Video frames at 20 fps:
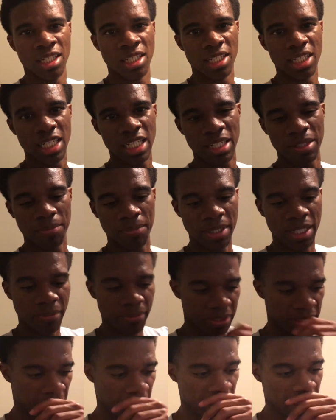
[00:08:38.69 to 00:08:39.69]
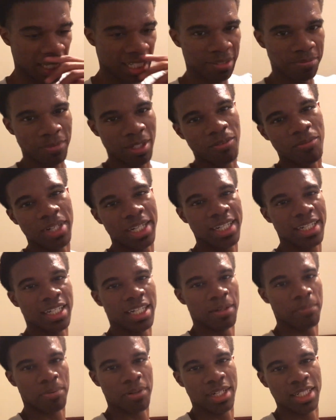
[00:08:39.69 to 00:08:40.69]
Yeah, man, I'm showing you guys my weight
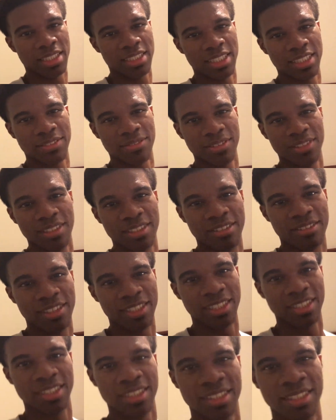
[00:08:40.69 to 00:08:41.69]
gain process real quick.